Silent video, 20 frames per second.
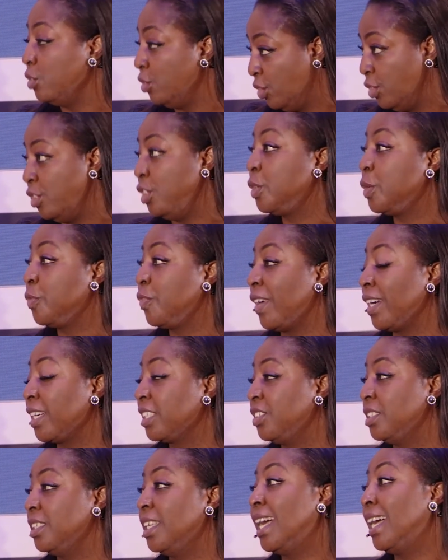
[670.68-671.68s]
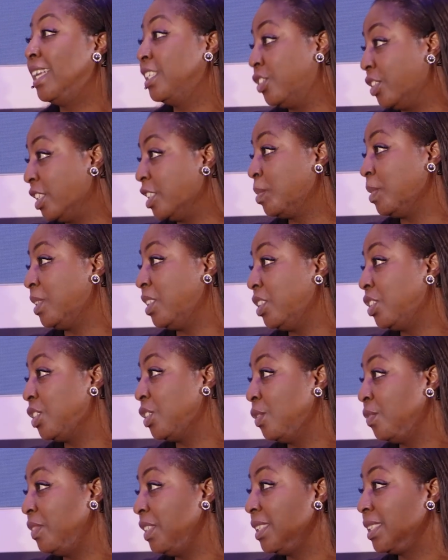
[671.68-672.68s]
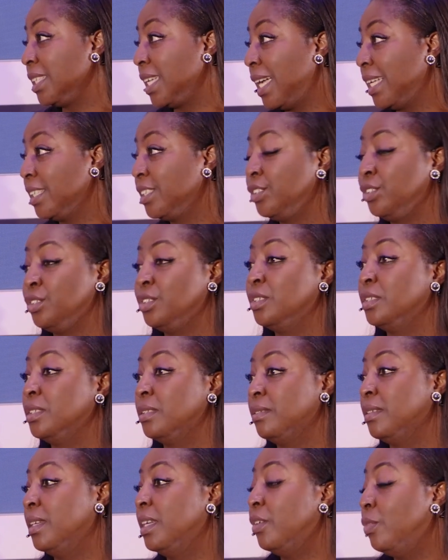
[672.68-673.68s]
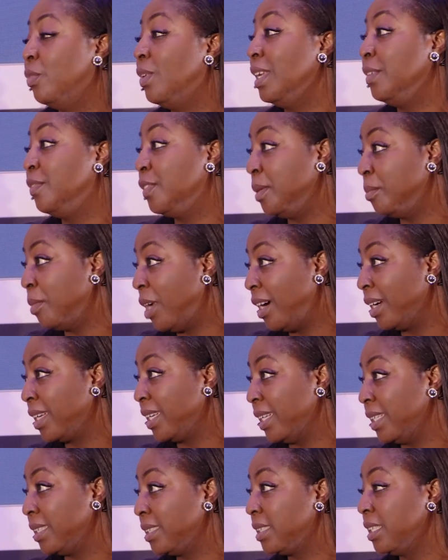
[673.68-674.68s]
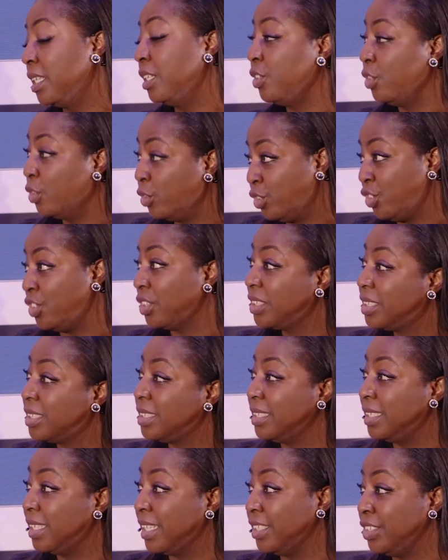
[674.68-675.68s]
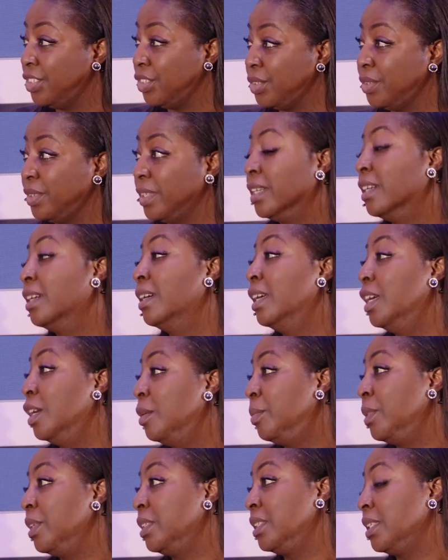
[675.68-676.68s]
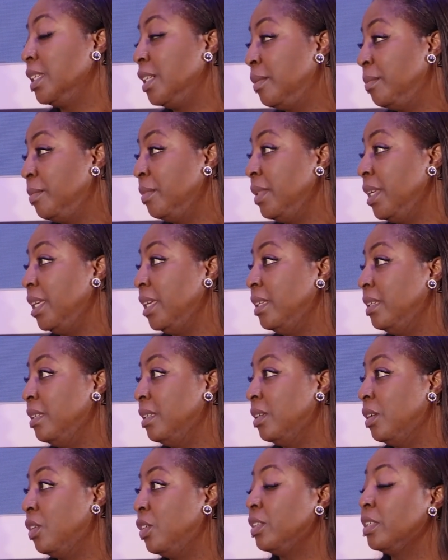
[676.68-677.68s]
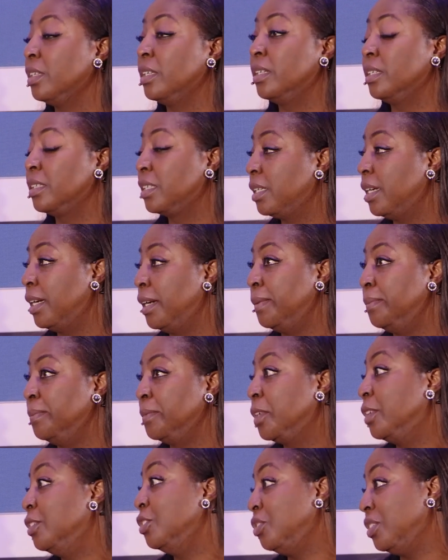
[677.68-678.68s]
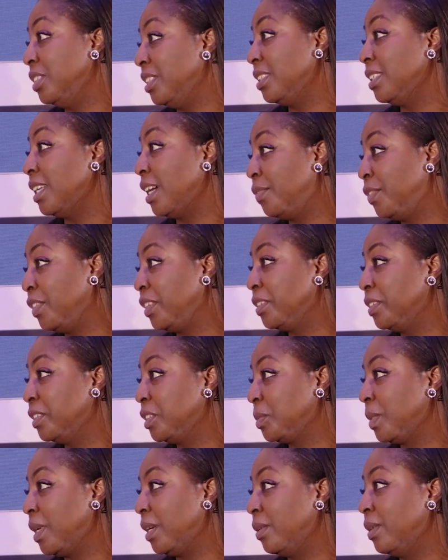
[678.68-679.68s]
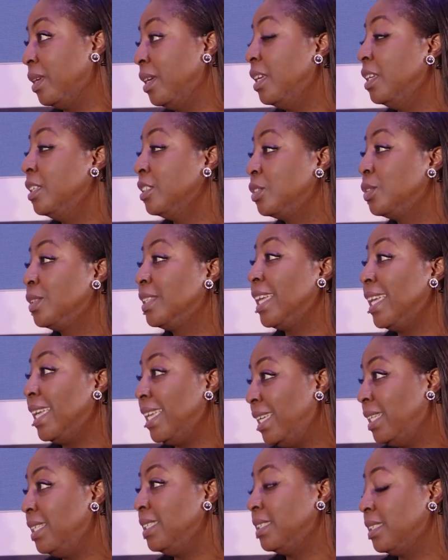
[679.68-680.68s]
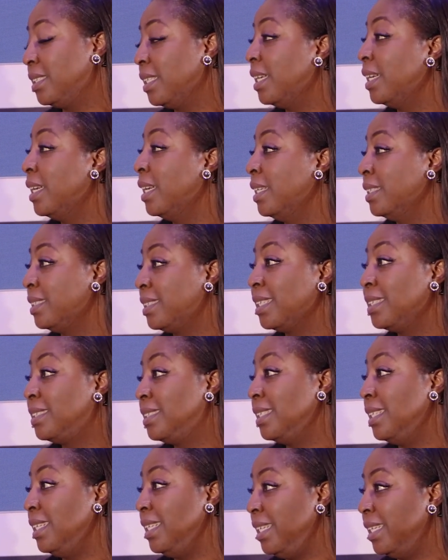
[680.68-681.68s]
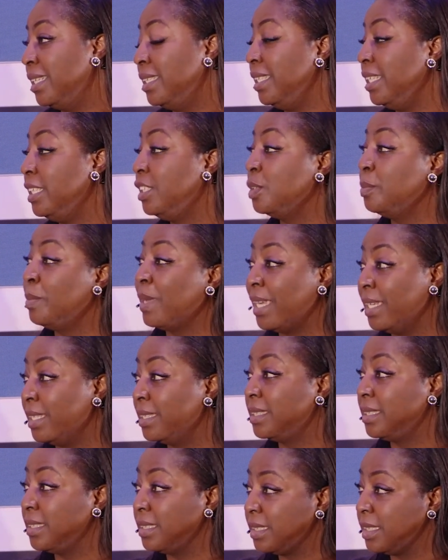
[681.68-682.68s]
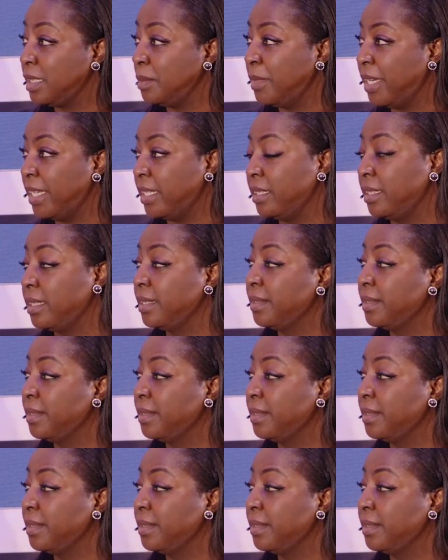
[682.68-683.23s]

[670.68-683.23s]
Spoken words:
liquefaction and transportation of this gas to the relevant markets, not just in Nigeria, but in other countries in Africa as well. So there is certainly a need to balance this demand.